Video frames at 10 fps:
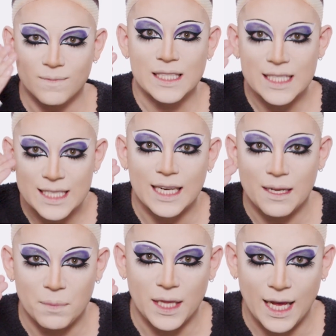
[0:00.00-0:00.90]
sit
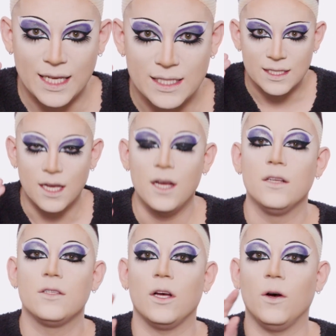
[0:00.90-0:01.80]
in place.
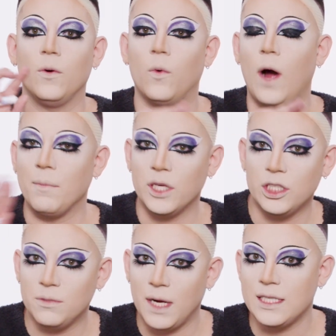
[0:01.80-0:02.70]
So I'm gonna
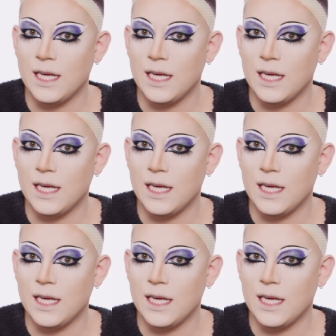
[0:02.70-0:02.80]
do my